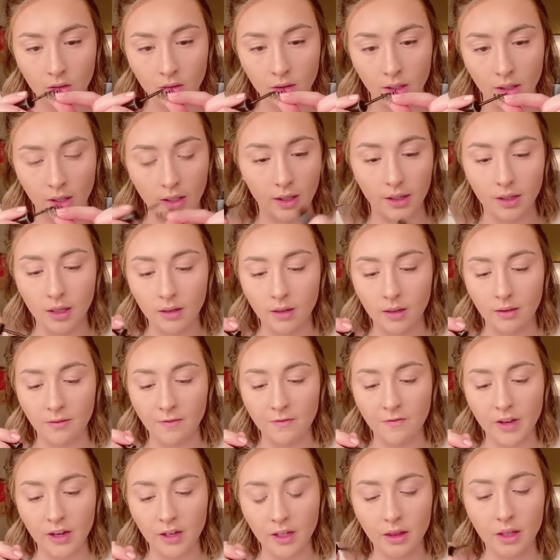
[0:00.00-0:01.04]
Okay, not very thin,
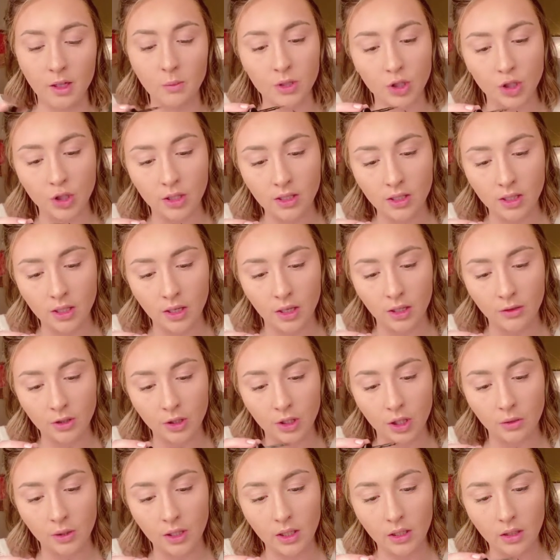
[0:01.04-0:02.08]
but just enough to
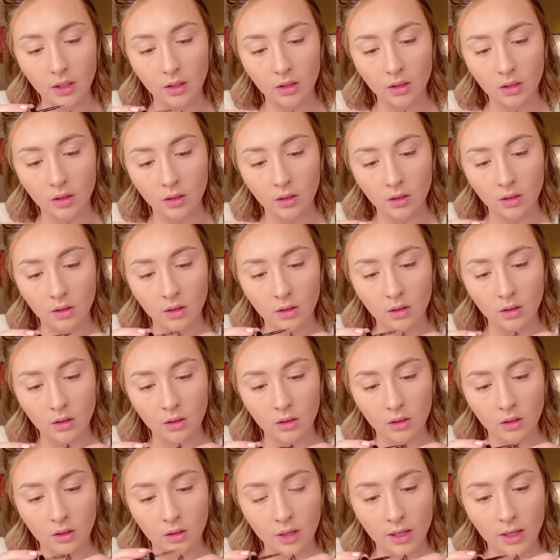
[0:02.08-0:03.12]
coat it.
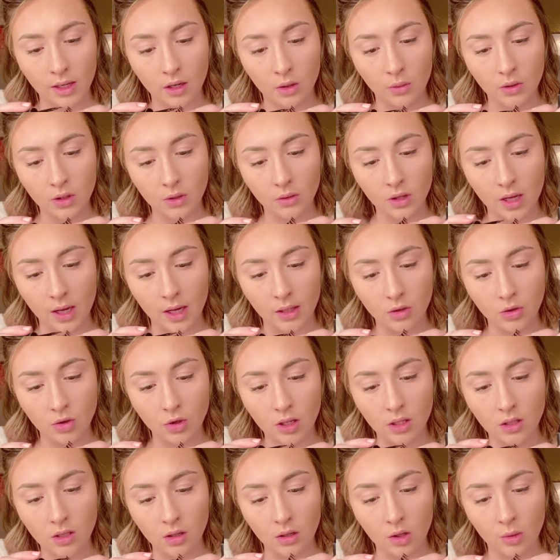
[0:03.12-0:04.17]
And I always coat the ends
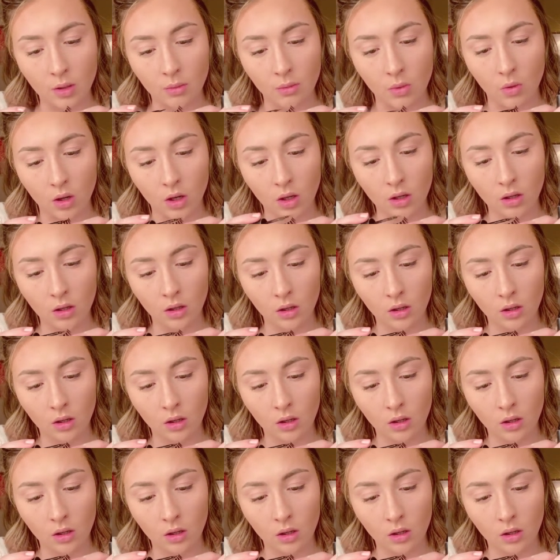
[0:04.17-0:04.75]
just a little bit more.